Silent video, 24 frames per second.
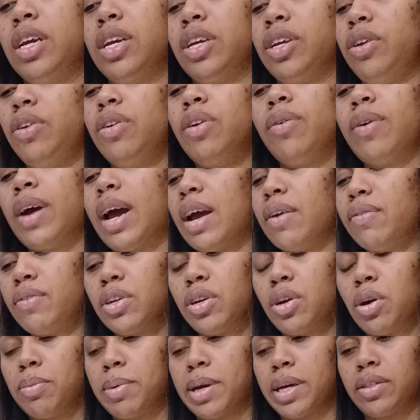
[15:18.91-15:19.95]
You don't have to
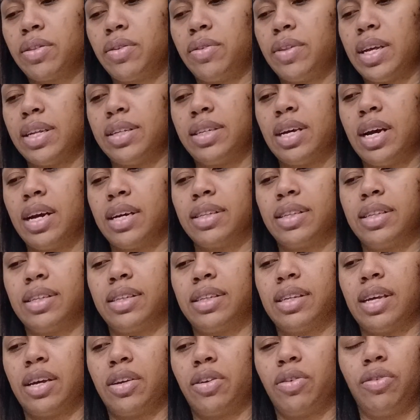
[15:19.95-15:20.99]
go back through that toxic
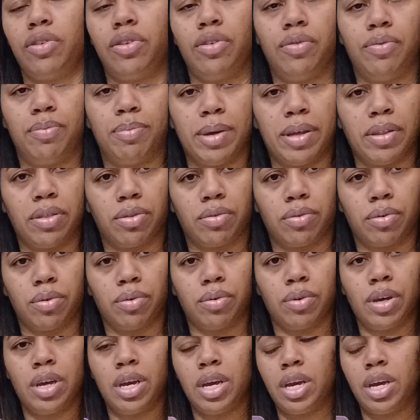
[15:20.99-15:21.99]
cycle you've been through.